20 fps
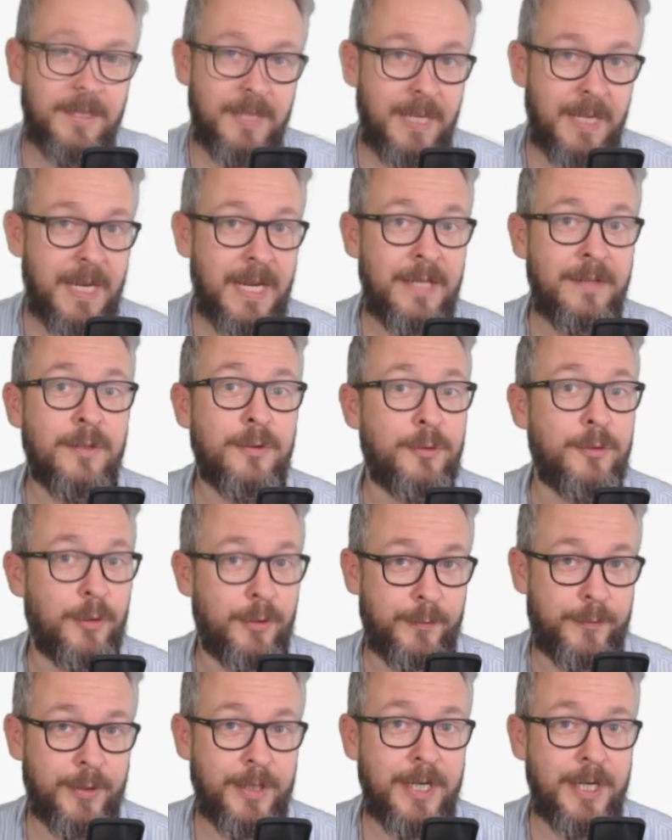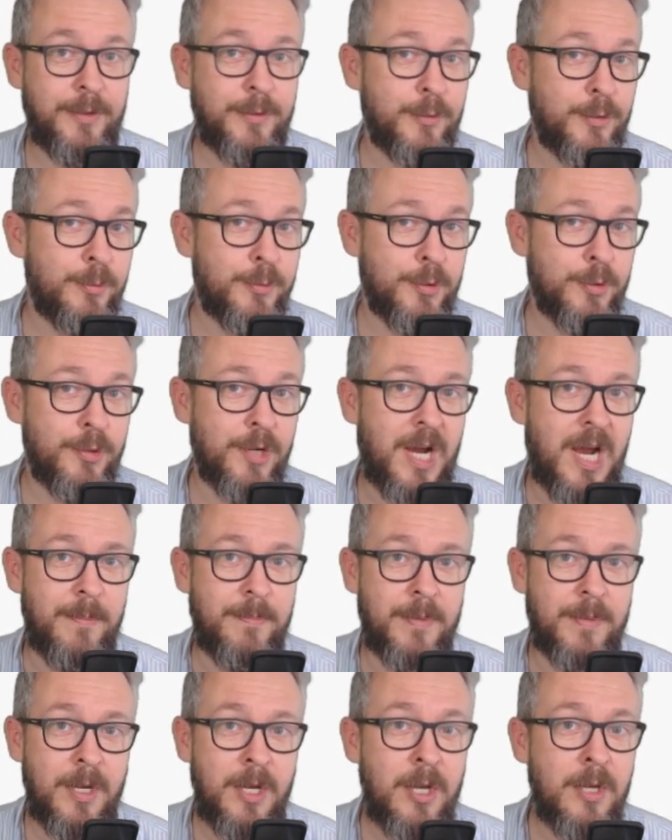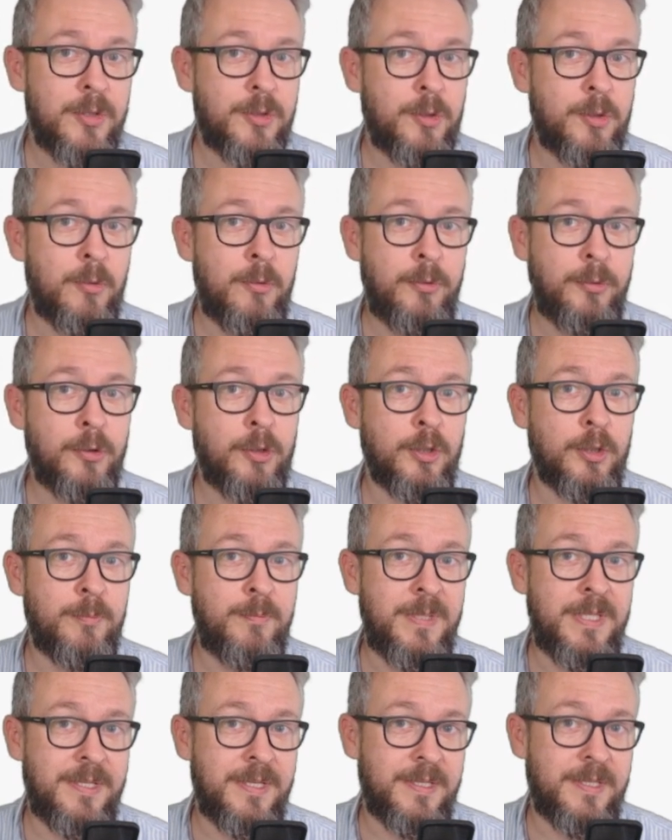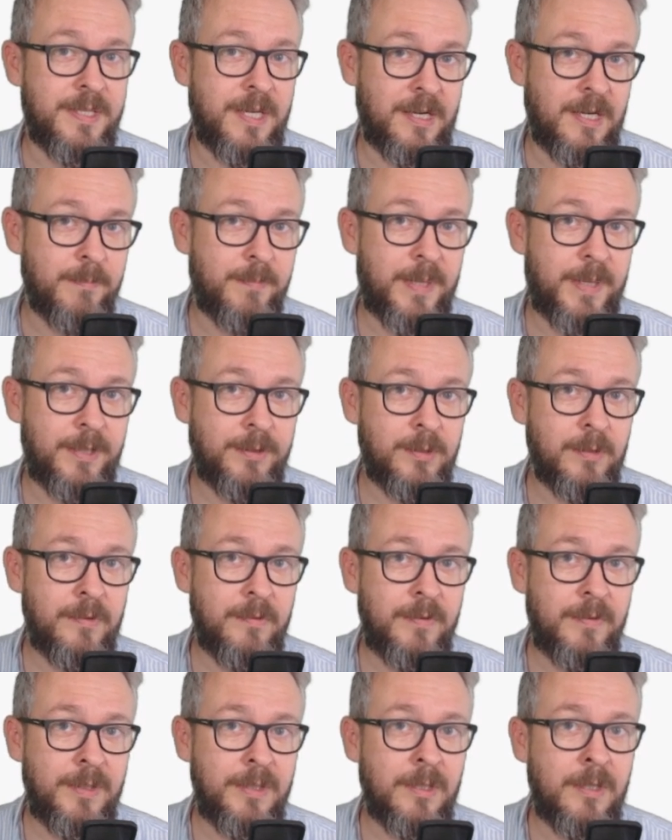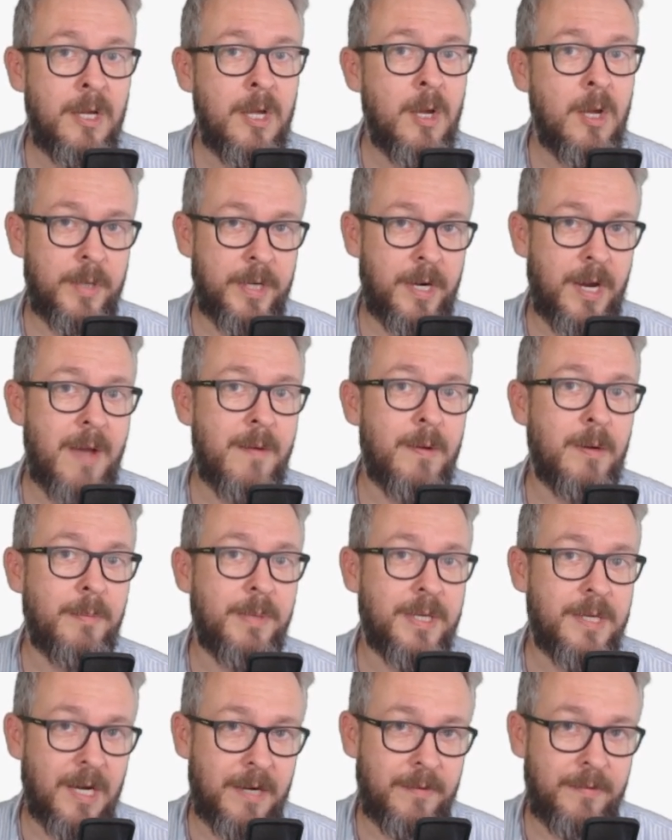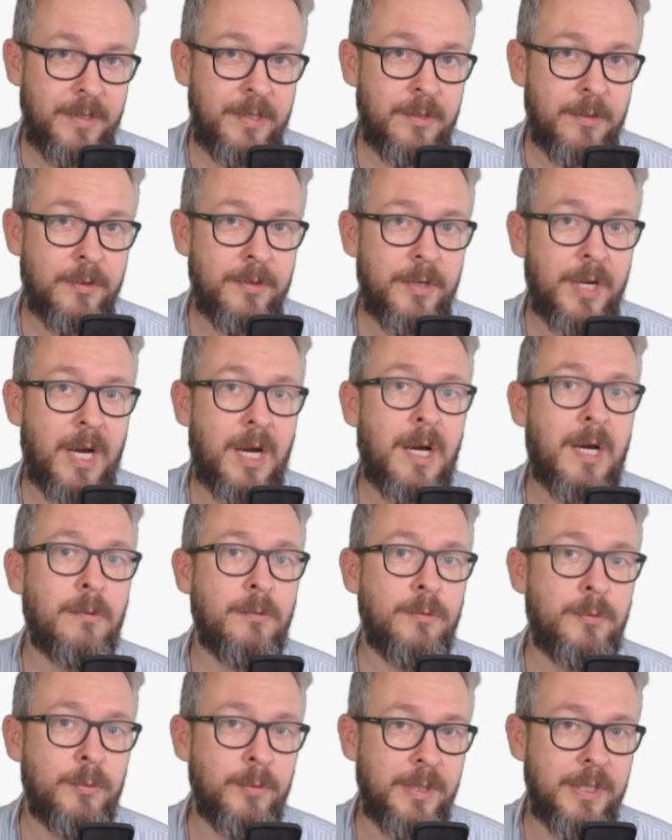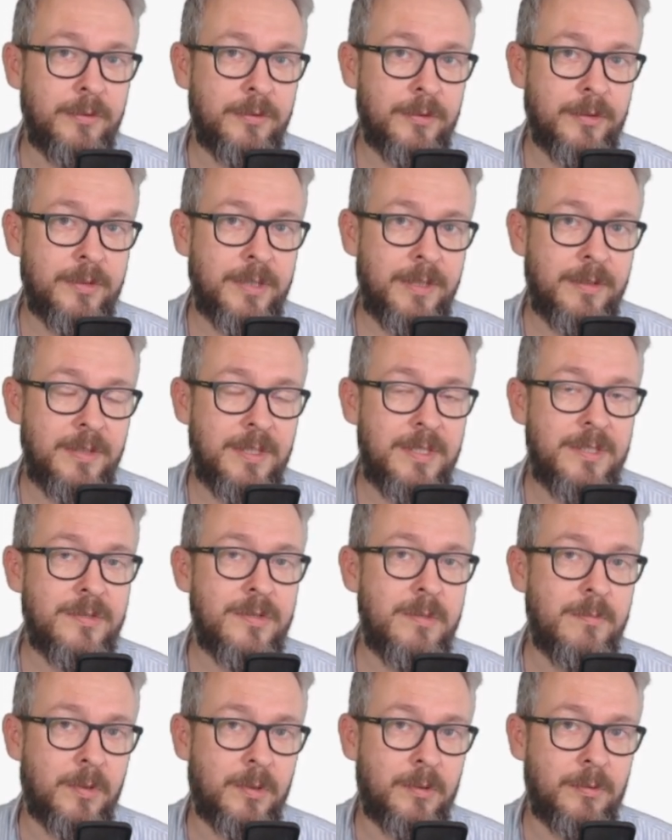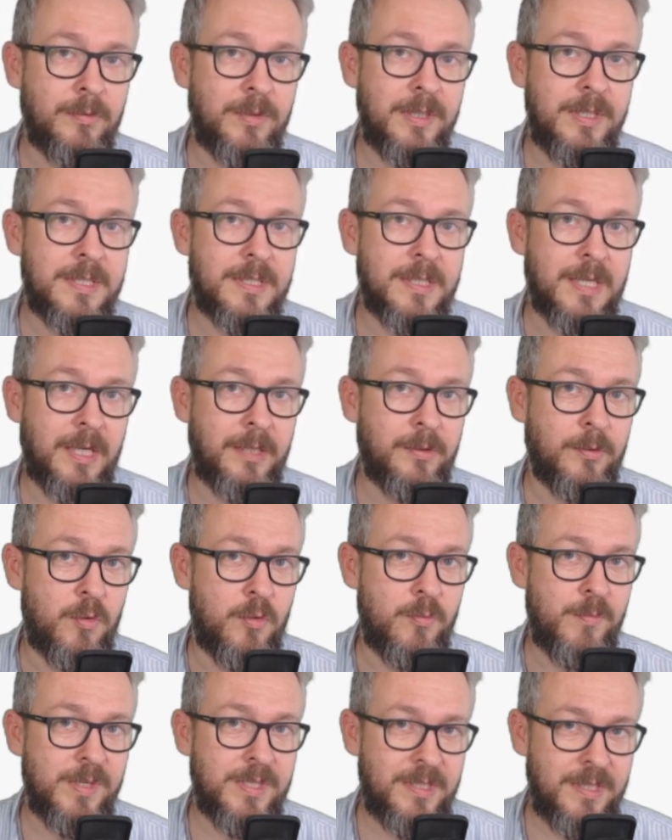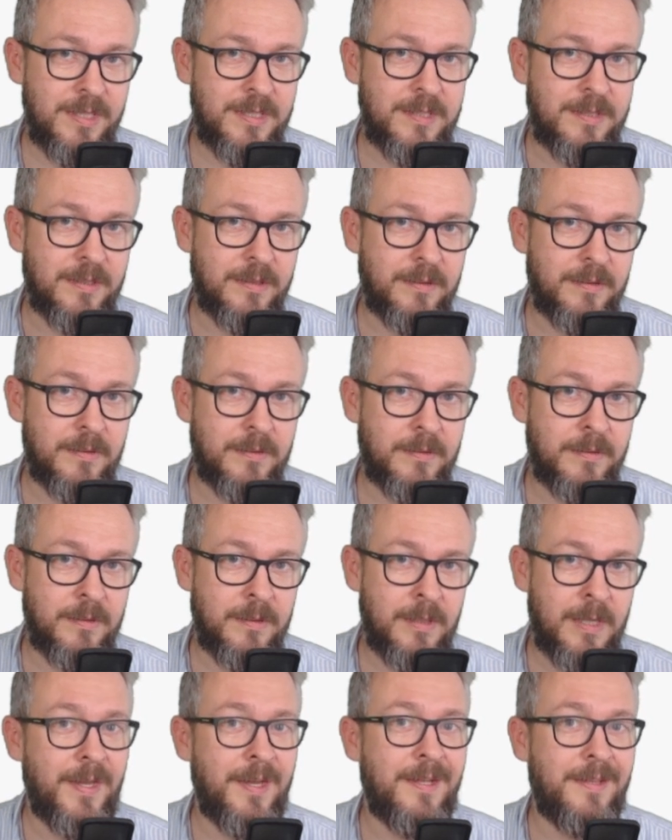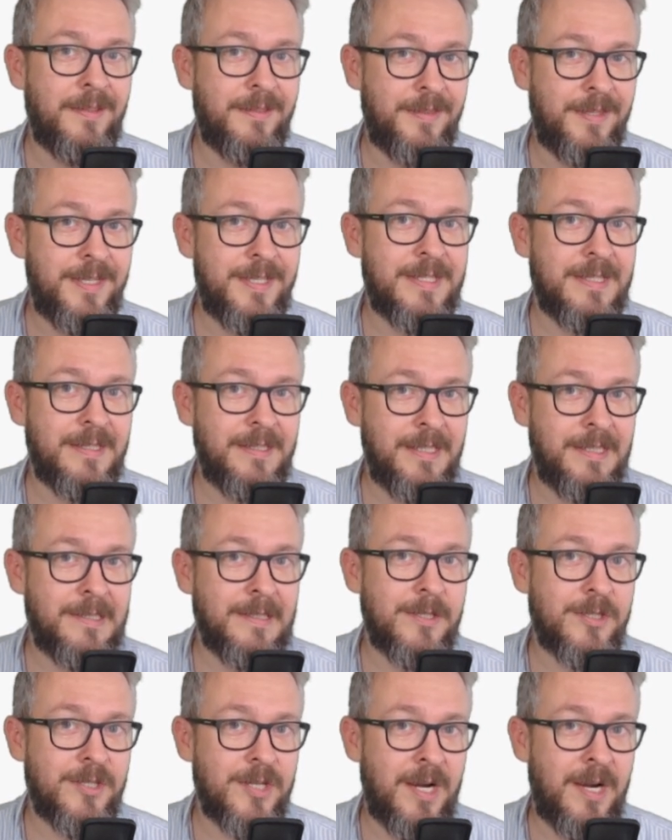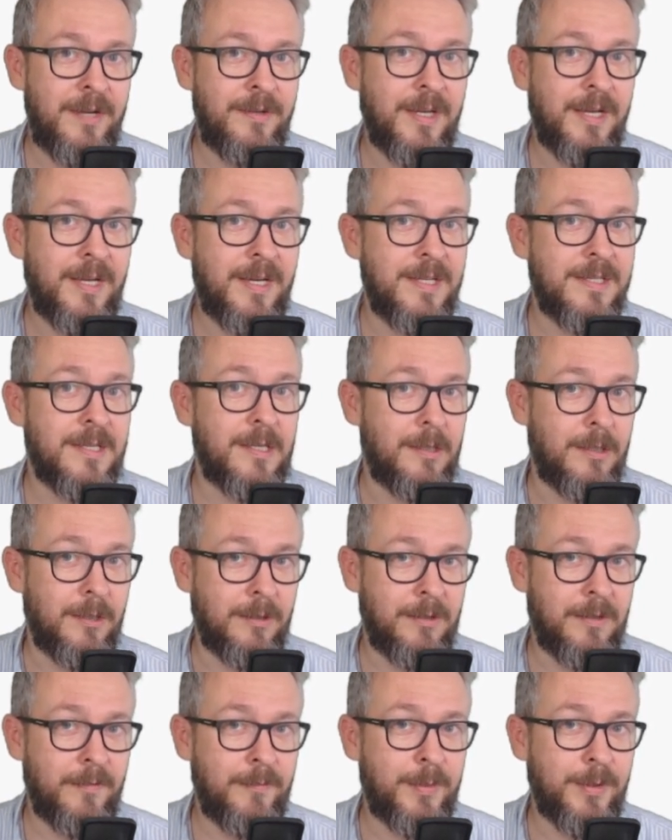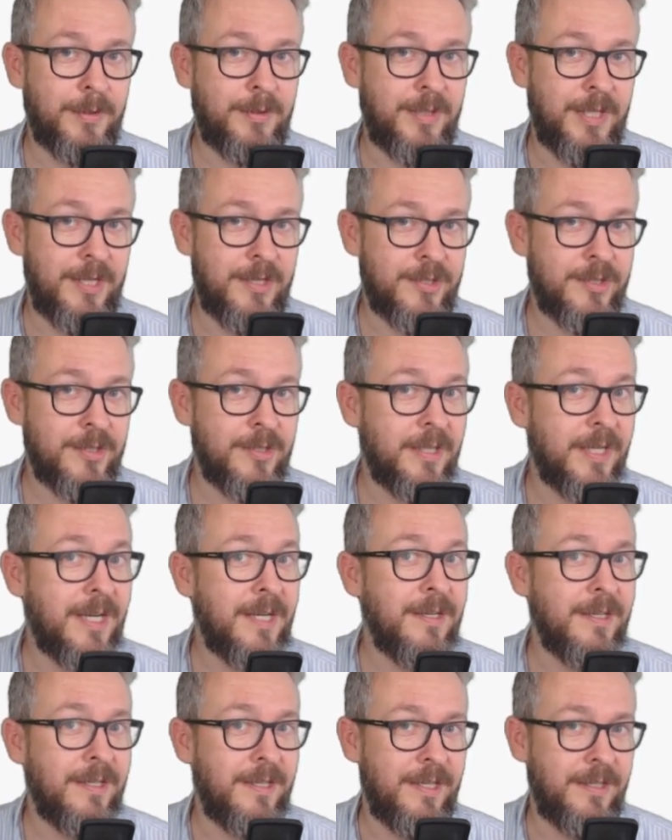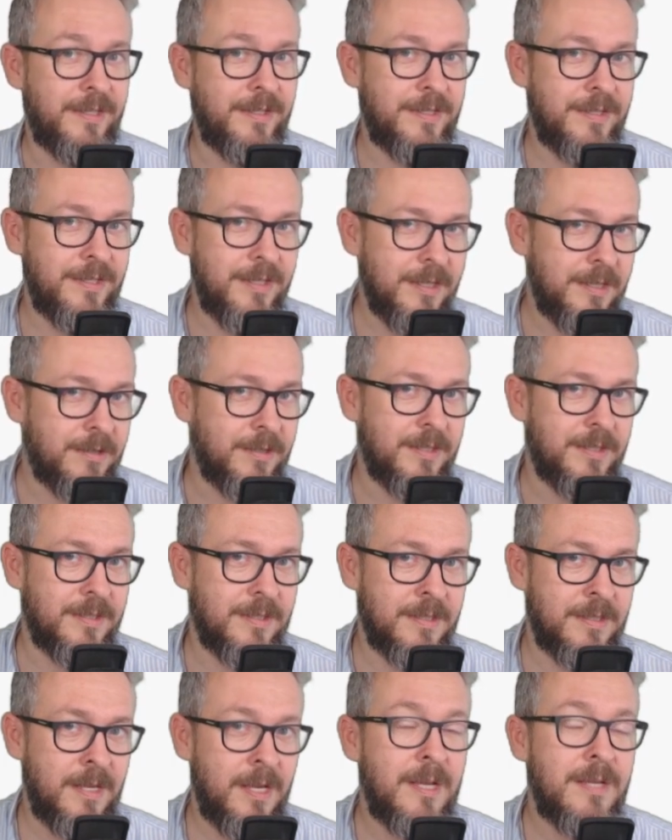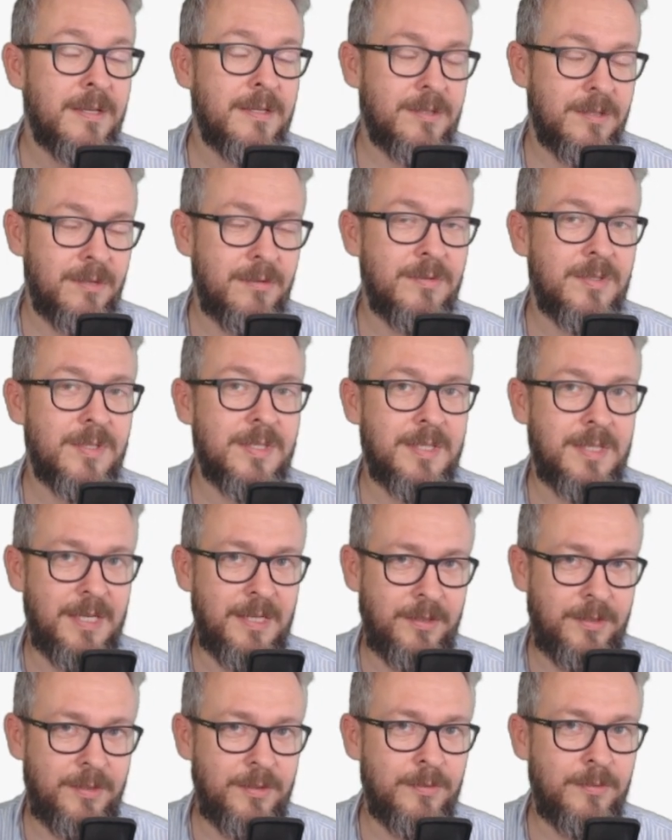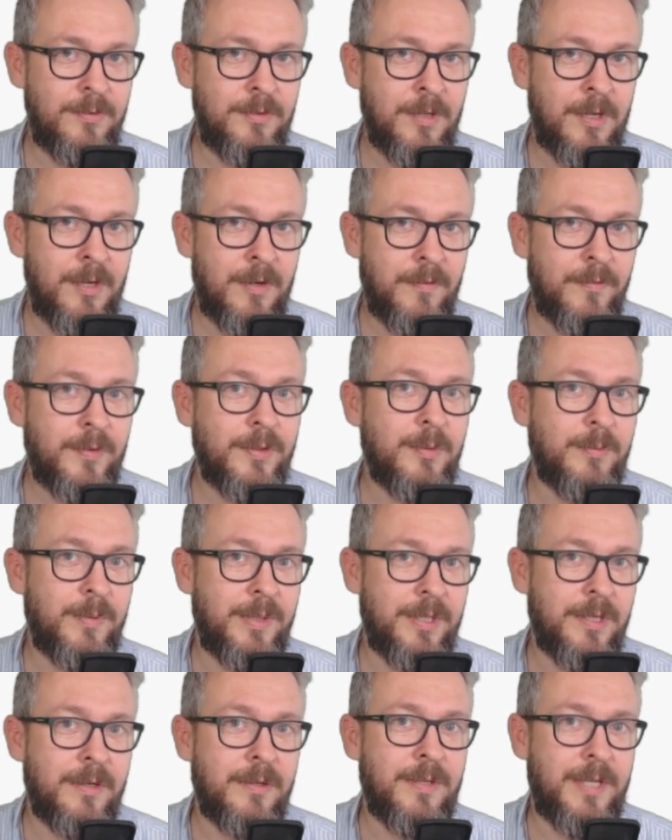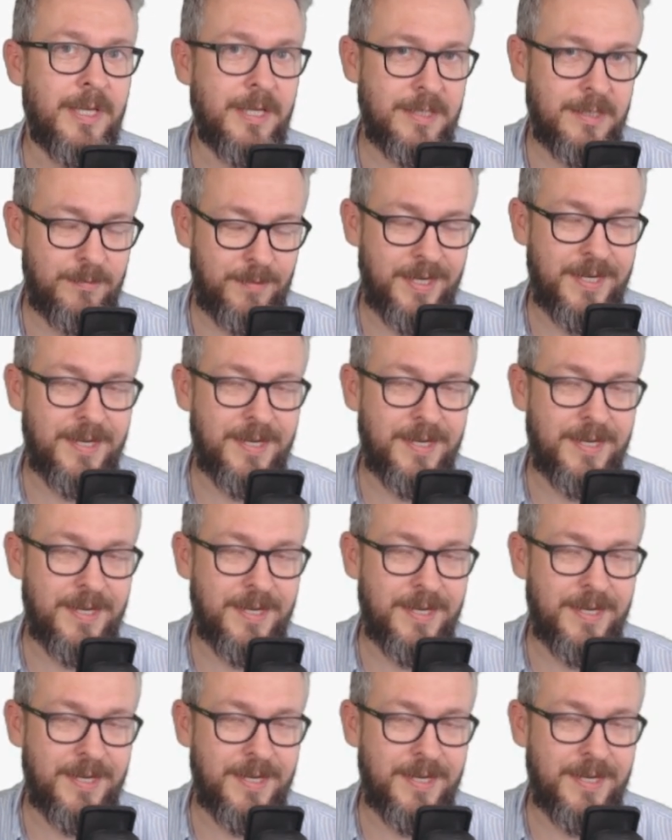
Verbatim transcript: And don't forget to subscribe, so you do not miss the second part of the video where I will be covering on how to integrate this remote inside Home Assistant. And this little giant has a lot of potential and hidden secrets, so stay tuned for the video next